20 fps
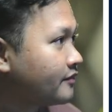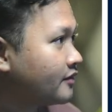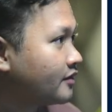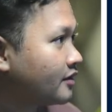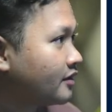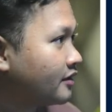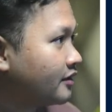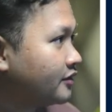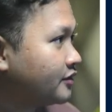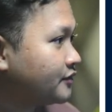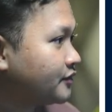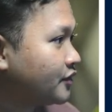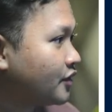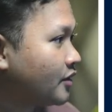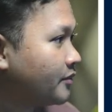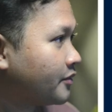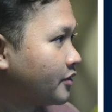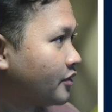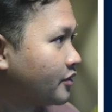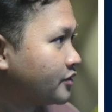In this video,
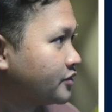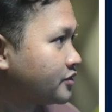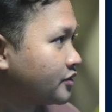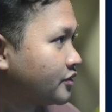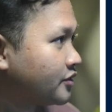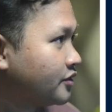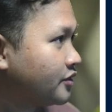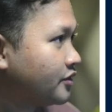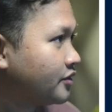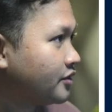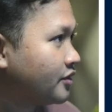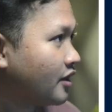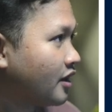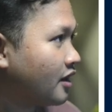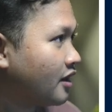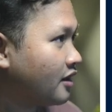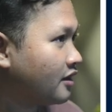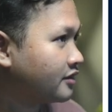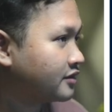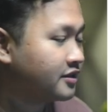I'm gonna show you
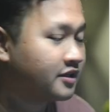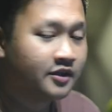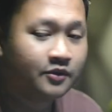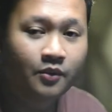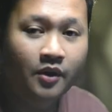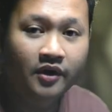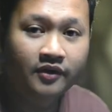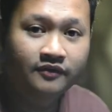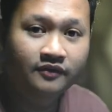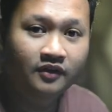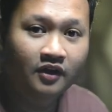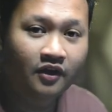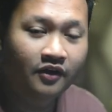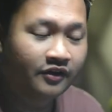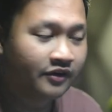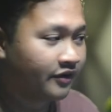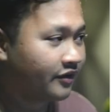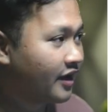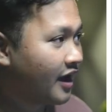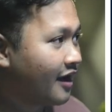the workflow
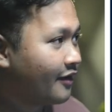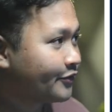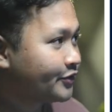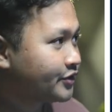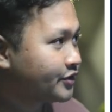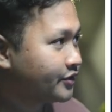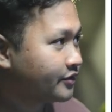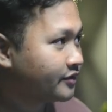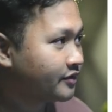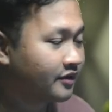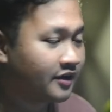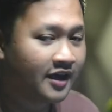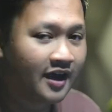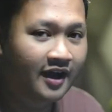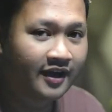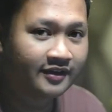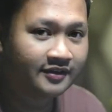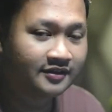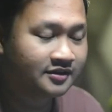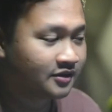on how to
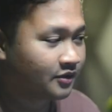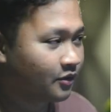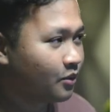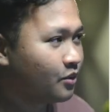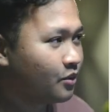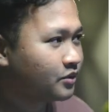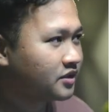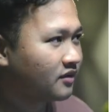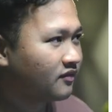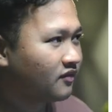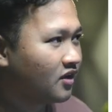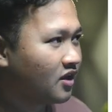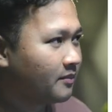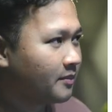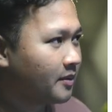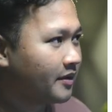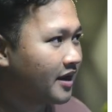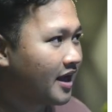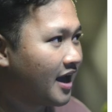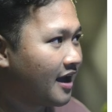create or develop
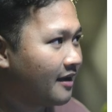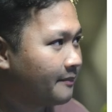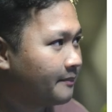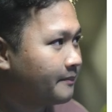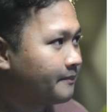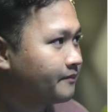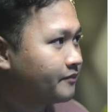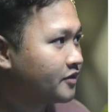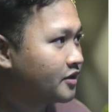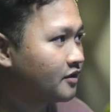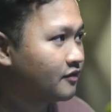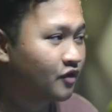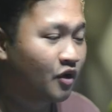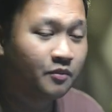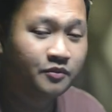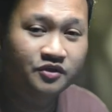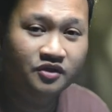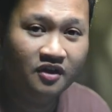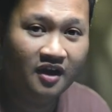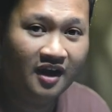an app from
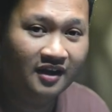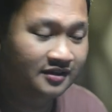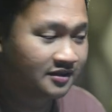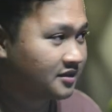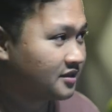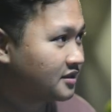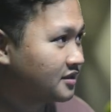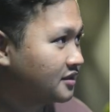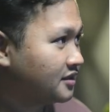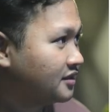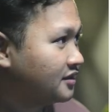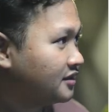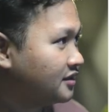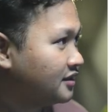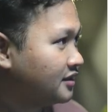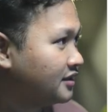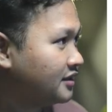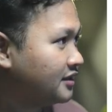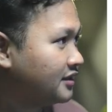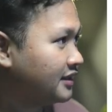scratch,
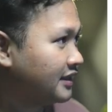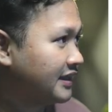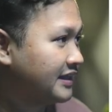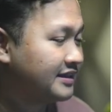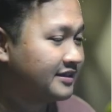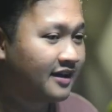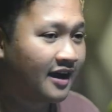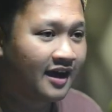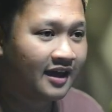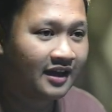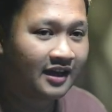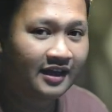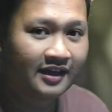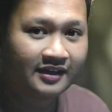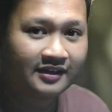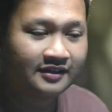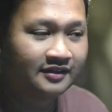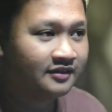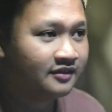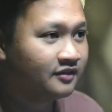
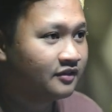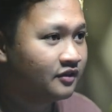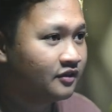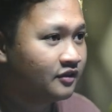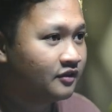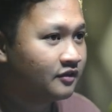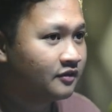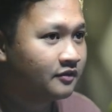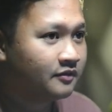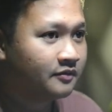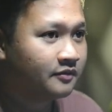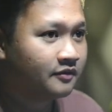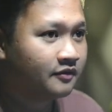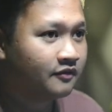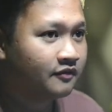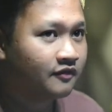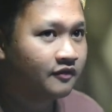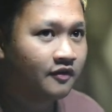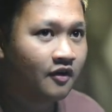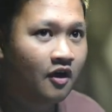entirely
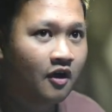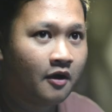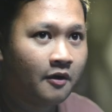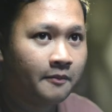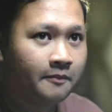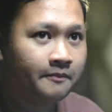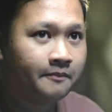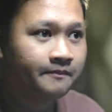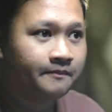from